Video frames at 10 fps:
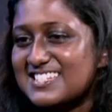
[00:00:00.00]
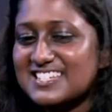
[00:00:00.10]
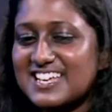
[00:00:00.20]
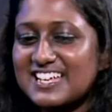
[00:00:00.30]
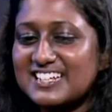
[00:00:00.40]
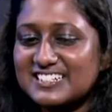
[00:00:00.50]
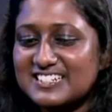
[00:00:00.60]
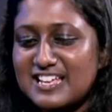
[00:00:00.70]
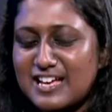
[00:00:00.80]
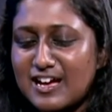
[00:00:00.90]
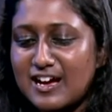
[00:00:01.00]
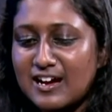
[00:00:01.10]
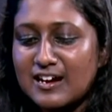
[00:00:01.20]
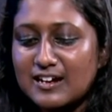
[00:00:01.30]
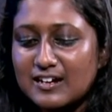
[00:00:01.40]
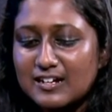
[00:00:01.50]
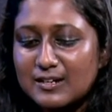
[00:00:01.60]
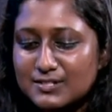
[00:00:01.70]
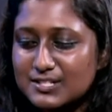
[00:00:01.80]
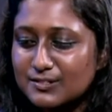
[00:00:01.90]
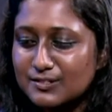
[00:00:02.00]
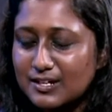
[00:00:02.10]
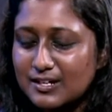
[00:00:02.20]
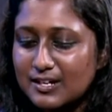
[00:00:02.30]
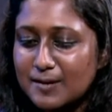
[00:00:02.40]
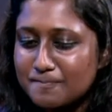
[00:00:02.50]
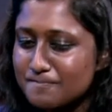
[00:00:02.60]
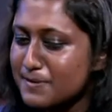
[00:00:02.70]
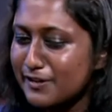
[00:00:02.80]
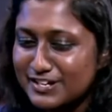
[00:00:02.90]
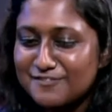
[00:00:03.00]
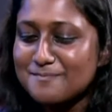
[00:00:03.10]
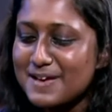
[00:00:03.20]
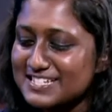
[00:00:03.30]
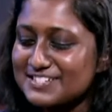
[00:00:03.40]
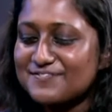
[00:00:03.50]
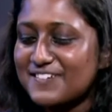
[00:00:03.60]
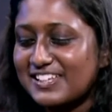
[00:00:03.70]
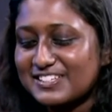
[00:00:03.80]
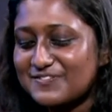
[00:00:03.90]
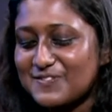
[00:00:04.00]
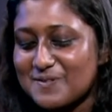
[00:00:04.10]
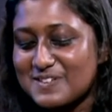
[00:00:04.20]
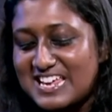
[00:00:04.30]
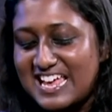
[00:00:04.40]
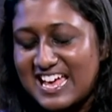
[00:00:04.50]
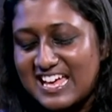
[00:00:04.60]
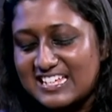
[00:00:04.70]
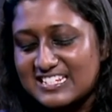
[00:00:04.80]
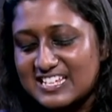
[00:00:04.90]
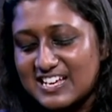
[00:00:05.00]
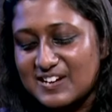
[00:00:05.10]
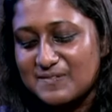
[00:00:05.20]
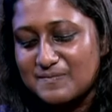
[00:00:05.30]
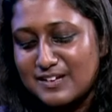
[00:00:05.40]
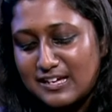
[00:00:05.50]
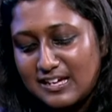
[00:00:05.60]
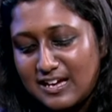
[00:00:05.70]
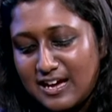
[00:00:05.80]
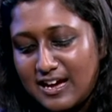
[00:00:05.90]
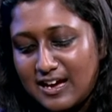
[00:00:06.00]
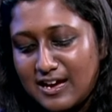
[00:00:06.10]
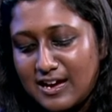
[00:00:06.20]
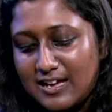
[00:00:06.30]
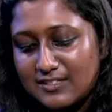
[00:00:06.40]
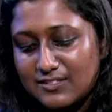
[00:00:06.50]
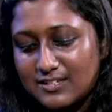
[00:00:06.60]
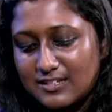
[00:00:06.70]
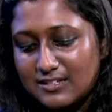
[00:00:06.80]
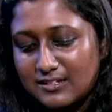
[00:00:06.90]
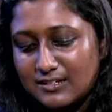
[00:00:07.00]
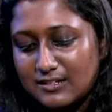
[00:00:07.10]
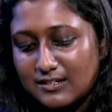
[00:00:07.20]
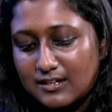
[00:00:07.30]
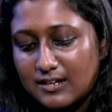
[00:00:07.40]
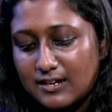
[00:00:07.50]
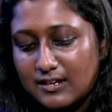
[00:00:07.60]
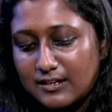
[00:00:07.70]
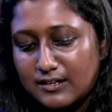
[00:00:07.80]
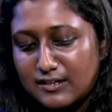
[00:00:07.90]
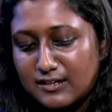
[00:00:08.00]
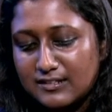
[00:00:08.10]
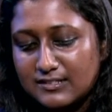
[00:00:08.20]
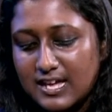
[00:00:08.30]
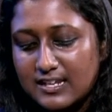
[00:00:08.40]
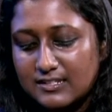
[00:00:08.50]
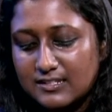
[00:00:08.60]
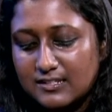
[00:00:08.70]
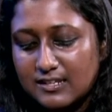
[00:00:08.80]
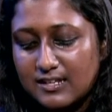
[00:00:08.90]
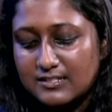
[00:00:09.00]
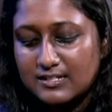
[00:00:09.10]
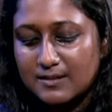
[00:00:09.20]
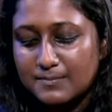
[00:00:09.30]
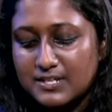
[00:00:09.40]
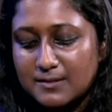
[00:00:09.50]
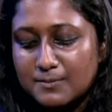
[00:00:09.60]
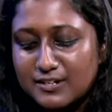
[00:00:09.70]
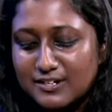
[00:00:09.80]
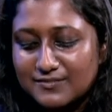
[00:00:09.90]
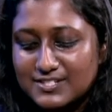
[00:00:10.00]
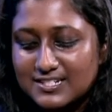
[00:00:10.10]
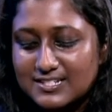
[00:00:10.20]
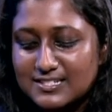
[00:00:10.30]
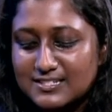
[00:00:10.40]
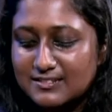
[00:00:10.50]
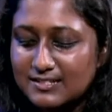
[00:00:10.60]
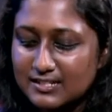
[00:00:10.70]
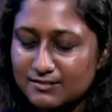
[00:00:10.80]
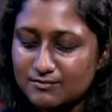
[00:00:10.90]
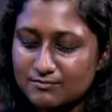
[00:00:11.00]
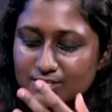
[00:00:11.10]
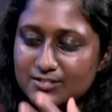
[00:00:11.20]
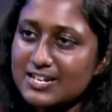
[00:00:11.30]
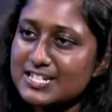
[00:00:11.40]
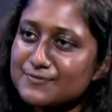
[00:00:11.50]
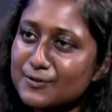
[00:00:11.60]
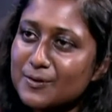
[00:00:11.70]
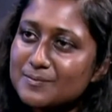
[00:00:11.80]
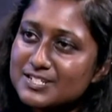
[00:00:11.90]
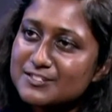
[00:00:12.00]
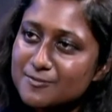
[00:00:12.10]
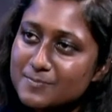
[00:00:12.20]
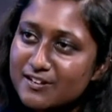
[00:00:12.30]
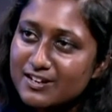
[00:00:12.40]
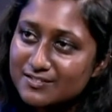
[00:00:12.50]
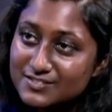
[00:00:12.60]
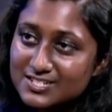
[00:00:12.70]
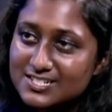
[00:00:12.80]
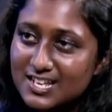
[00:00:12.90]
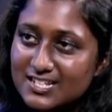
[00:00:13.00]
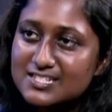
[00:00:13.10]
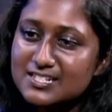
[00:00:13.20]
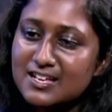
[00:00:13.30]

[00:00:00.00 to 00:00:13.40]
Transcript: and it was a period of massive failure for me, and I think that ended up being a period of that was transformed into a period of success.